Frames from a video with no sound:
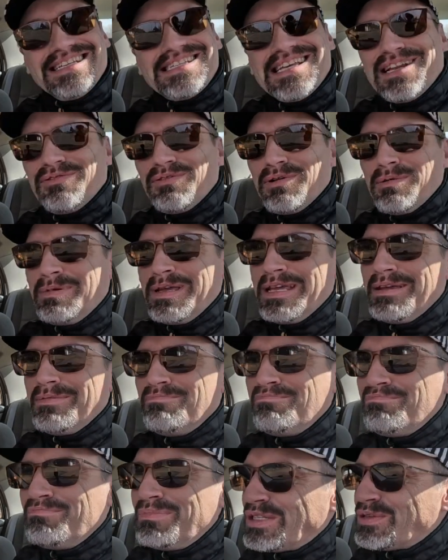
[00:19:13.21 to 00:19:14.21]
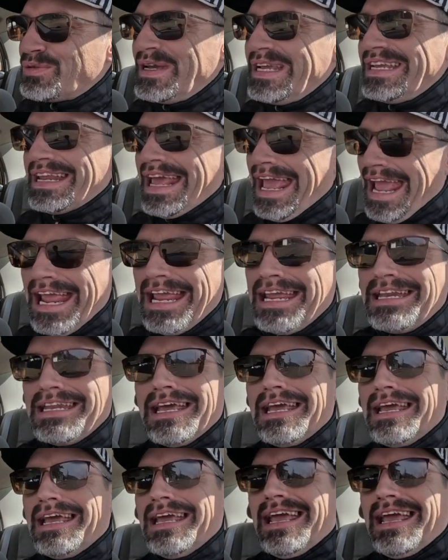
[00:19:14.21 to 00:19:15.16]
I said it would be between eight